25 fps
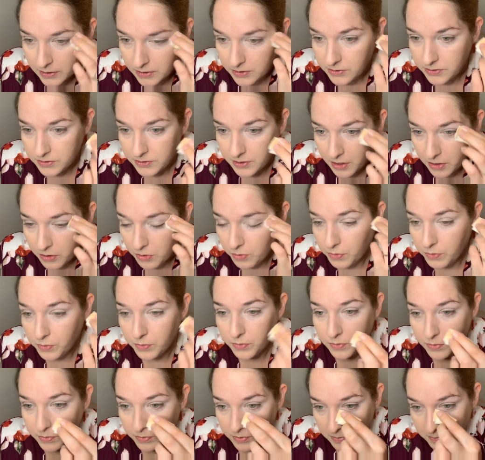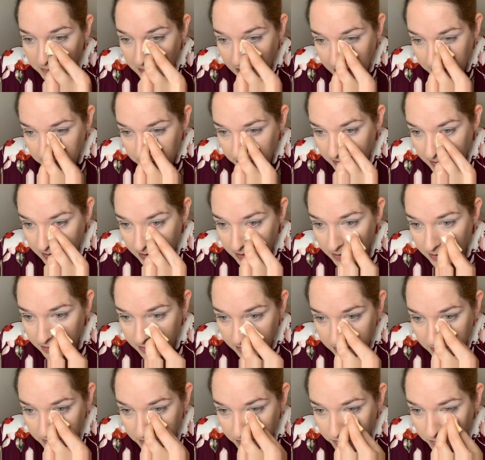So
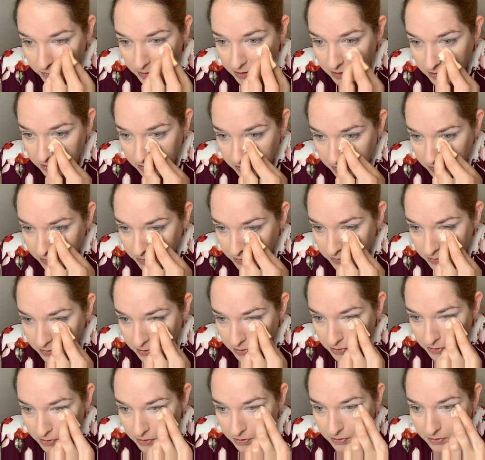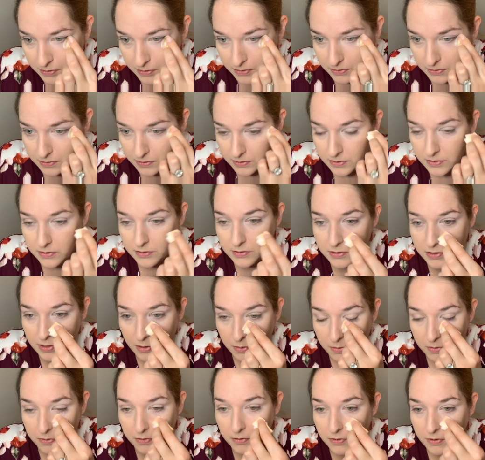remember, when you use your
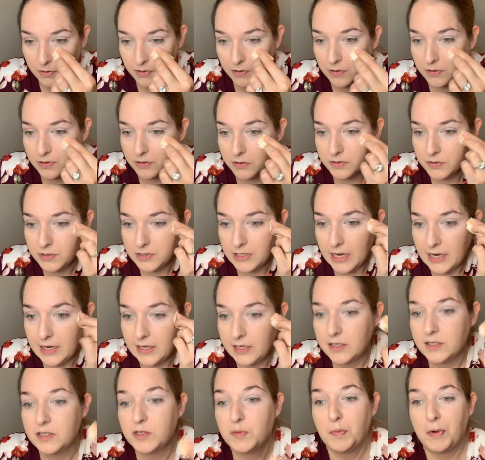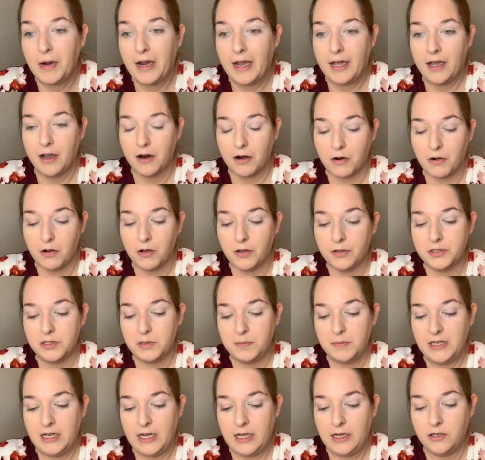toner or your setting spray, our
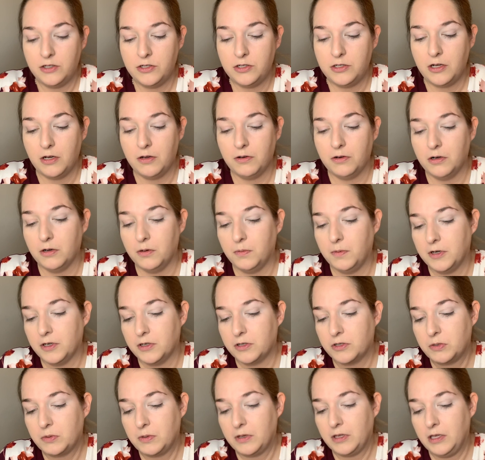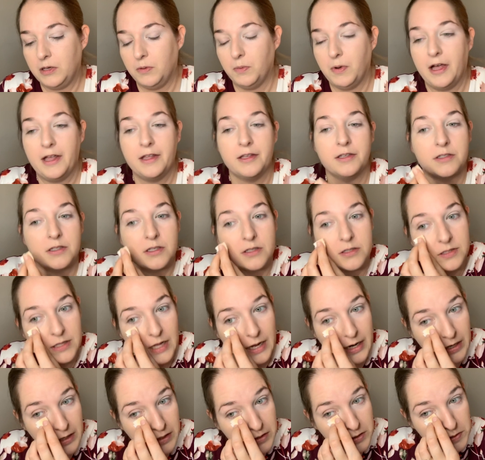Ultimate Age Toner works really well as a
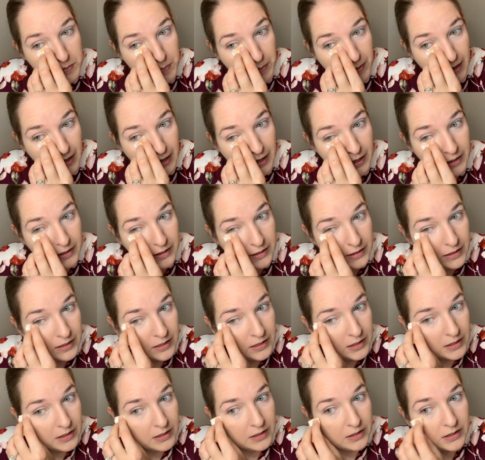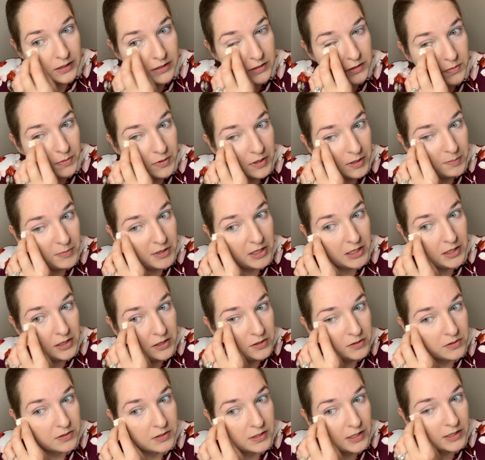setting spray. That's what I'm going to
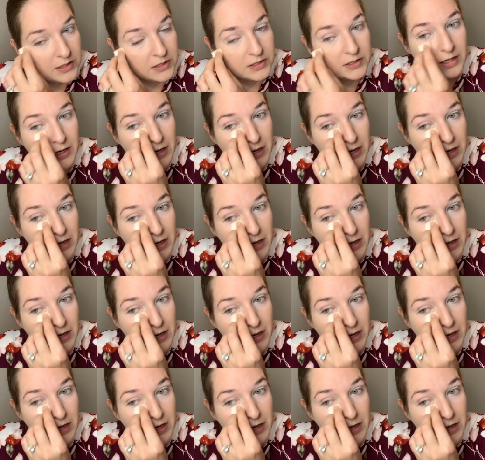use. It's